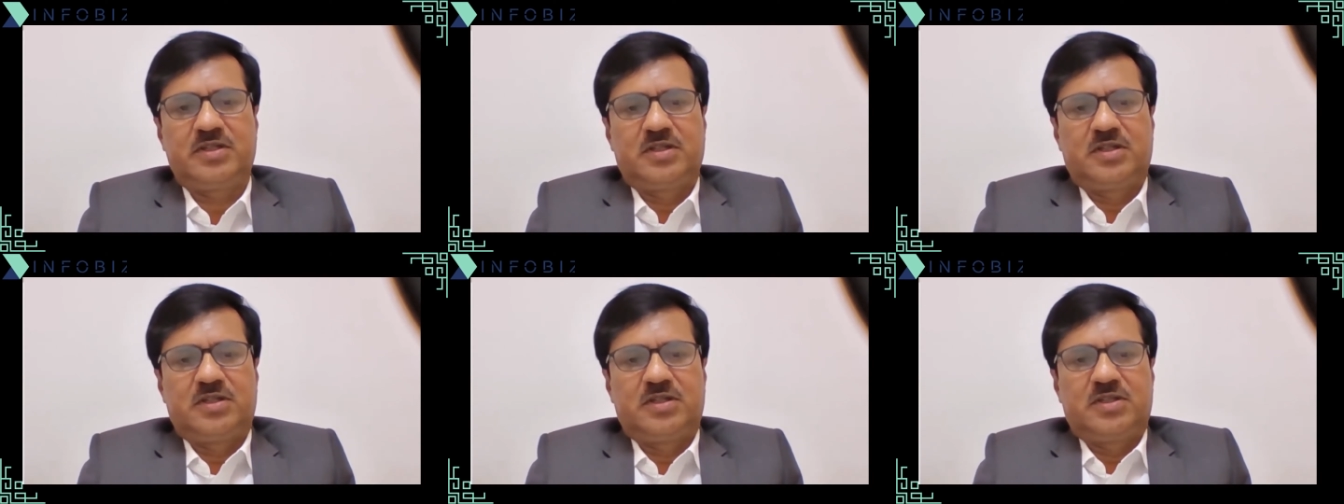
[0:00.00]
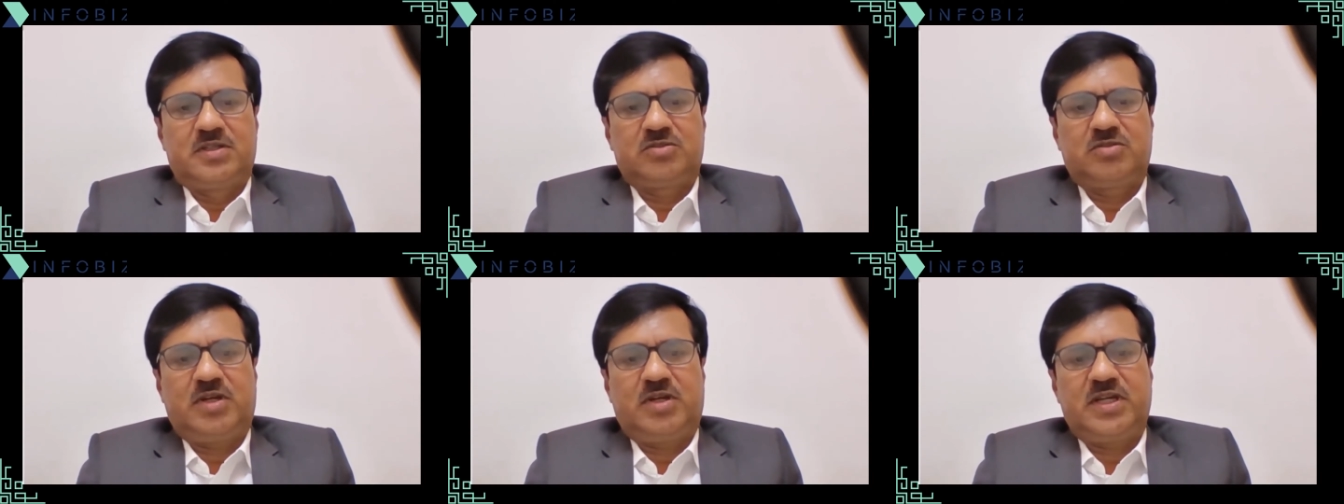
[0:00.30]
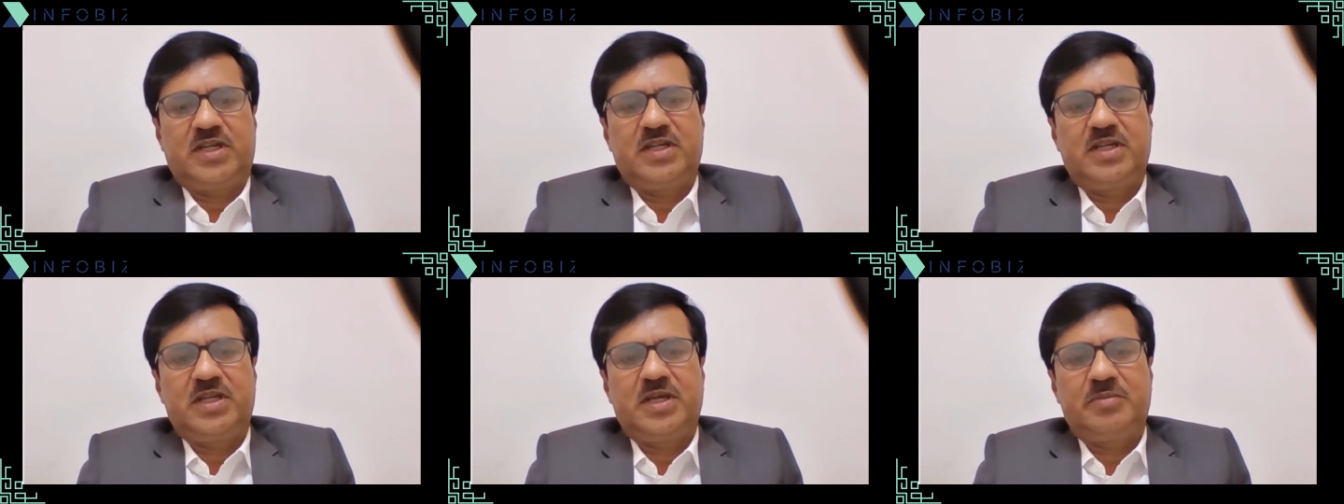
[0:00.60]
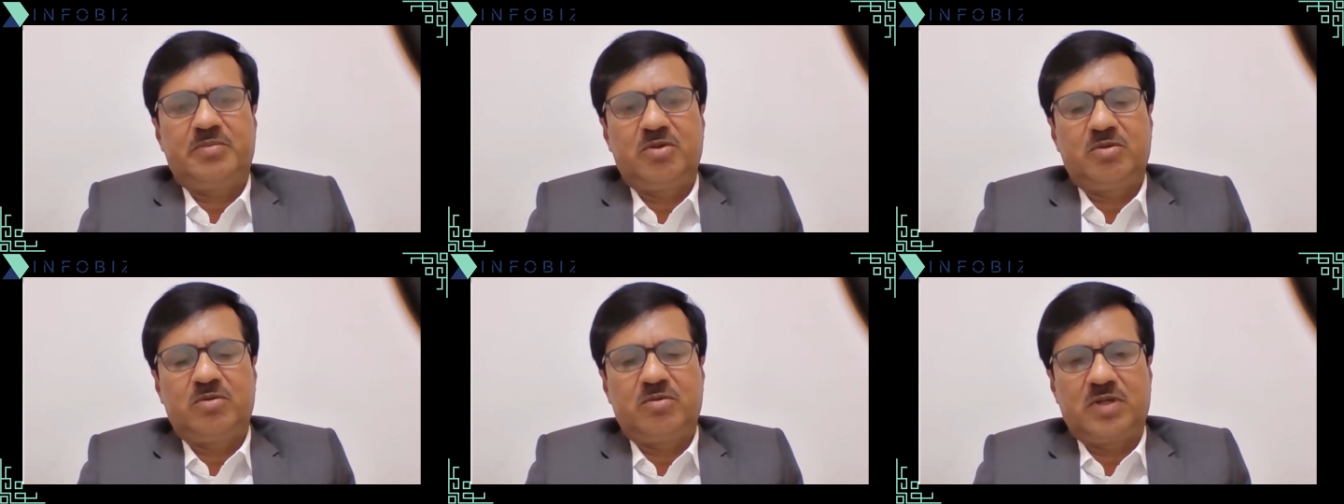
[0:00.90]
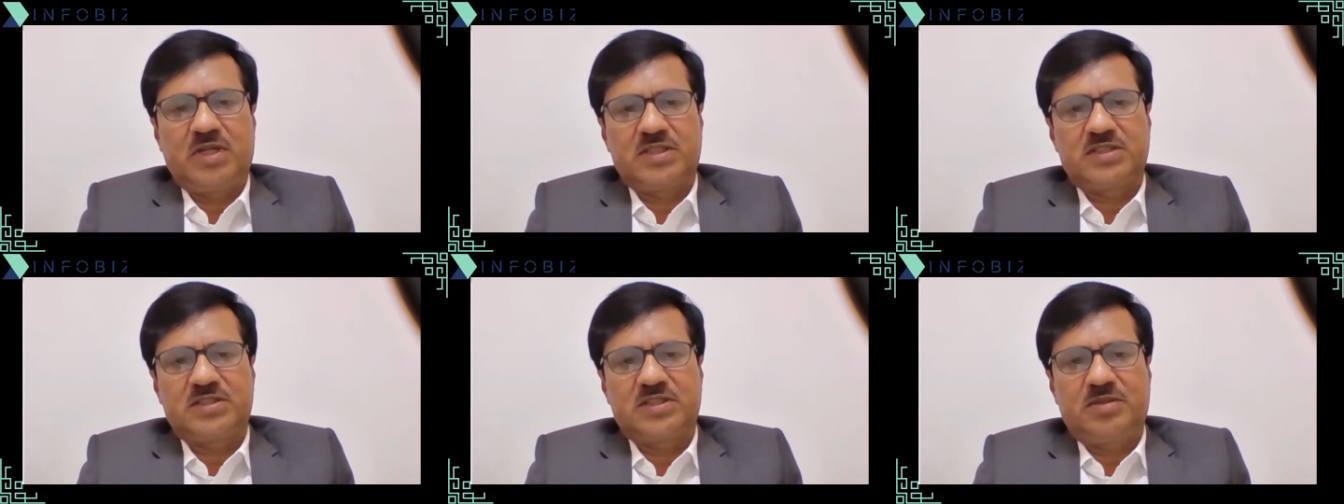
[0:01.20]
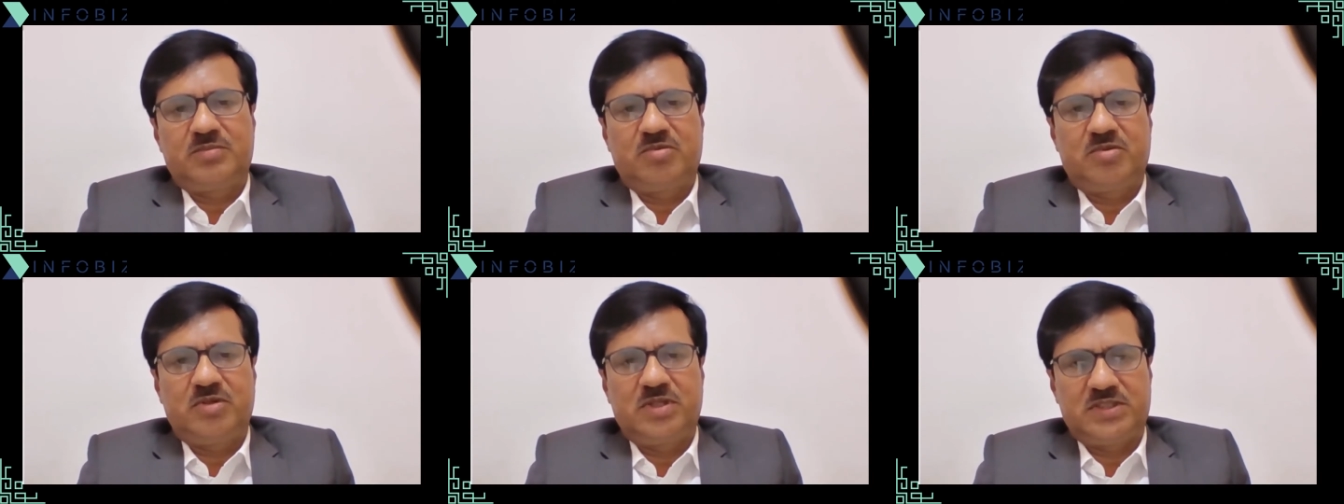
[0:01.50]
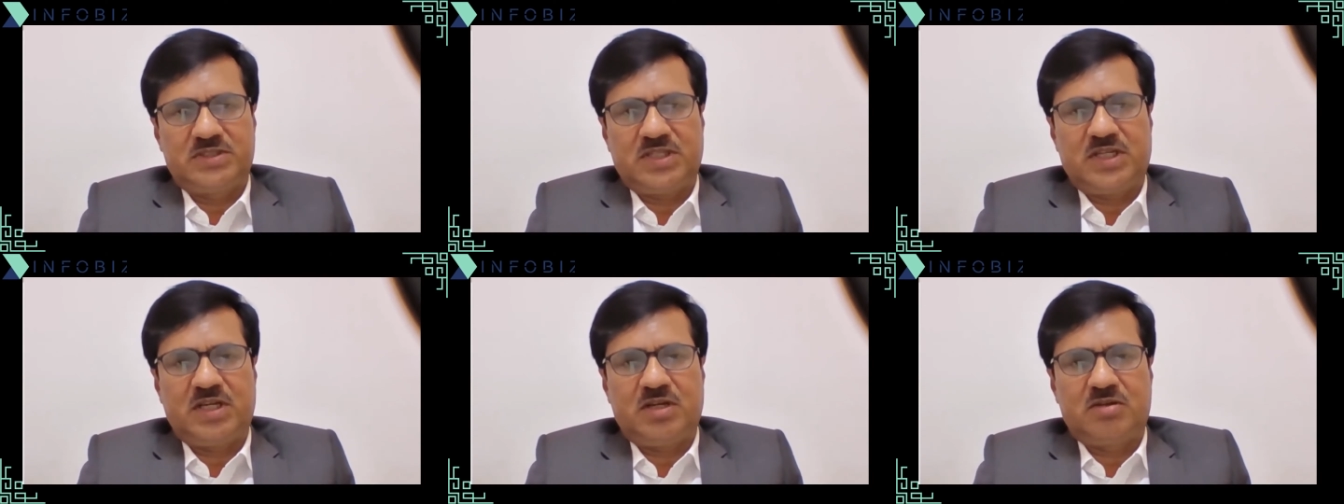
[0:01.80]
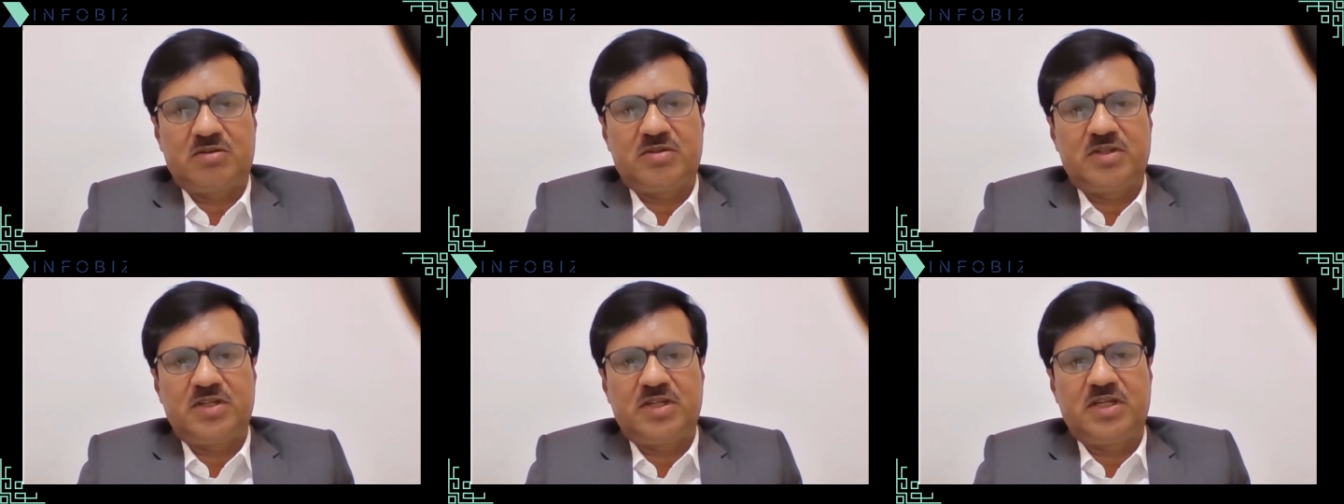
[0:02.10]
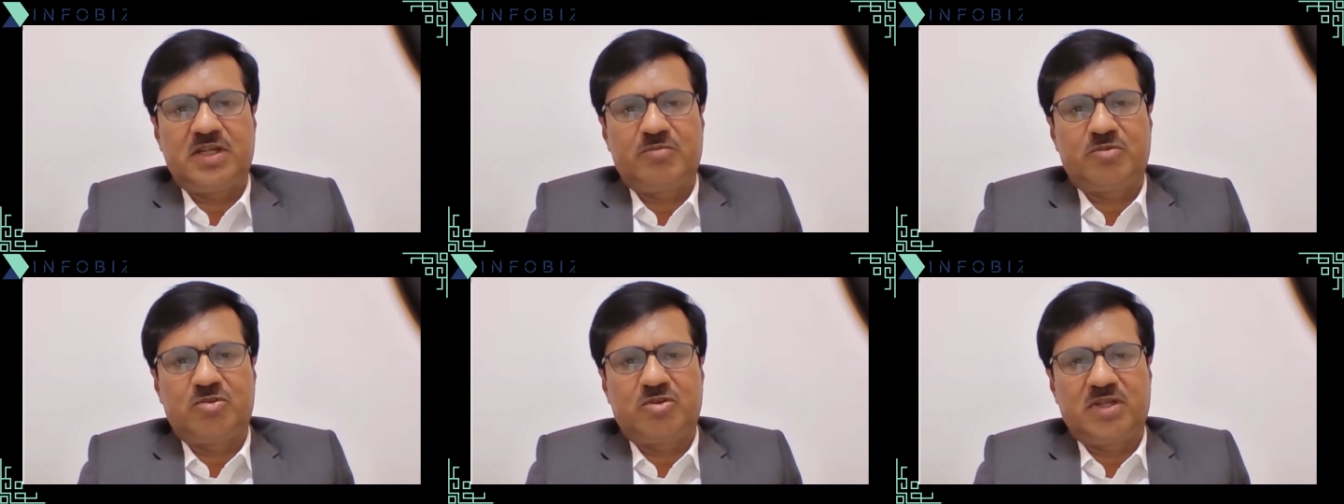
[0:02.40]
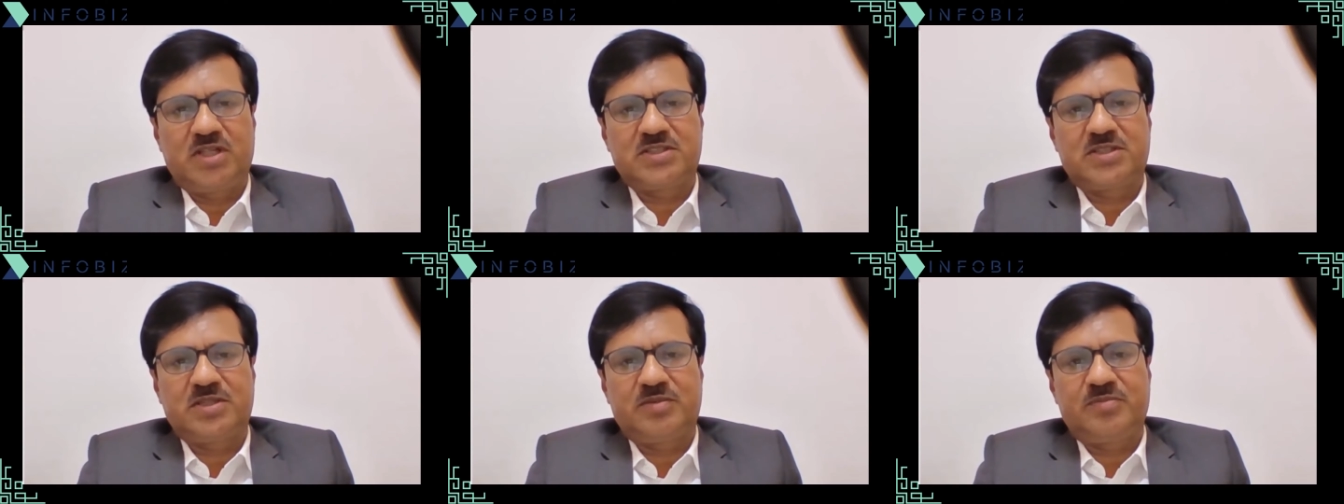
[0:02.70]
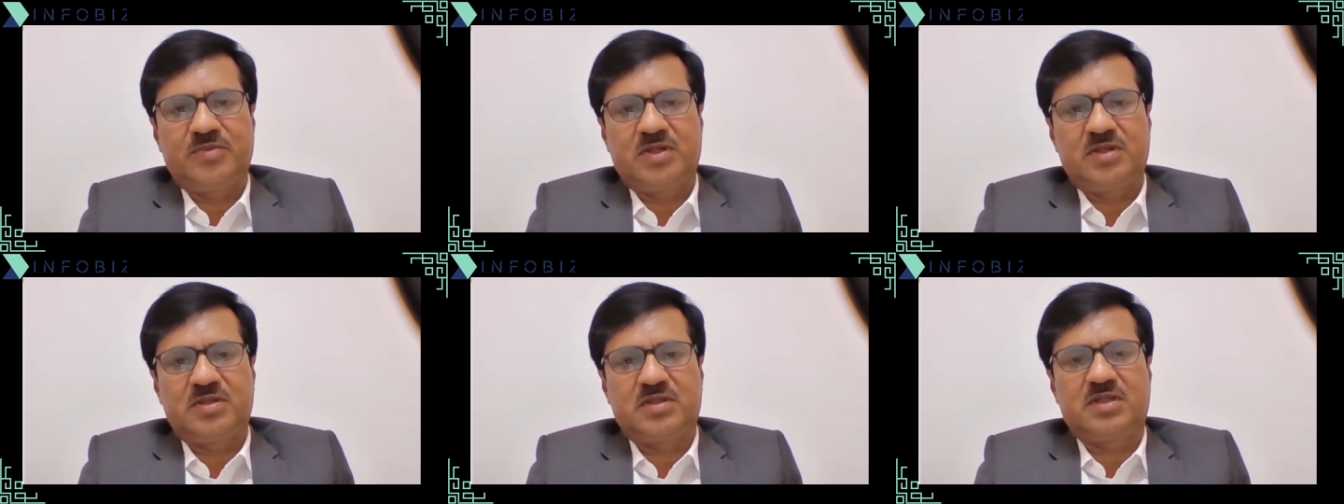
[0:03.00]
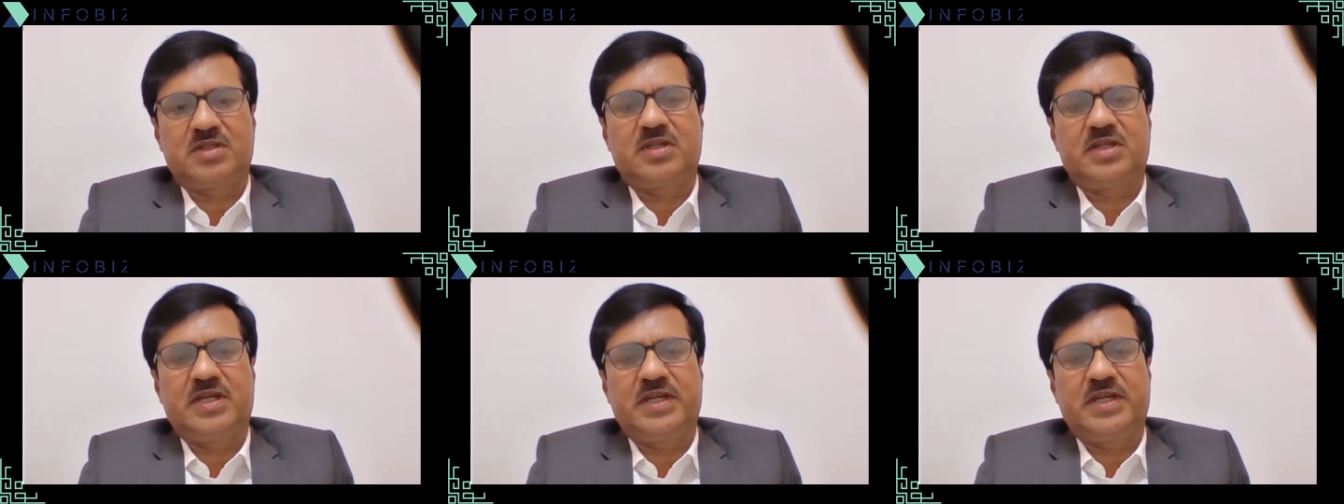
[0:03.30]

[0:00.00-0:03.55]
So I can give you one example. I already gave one example,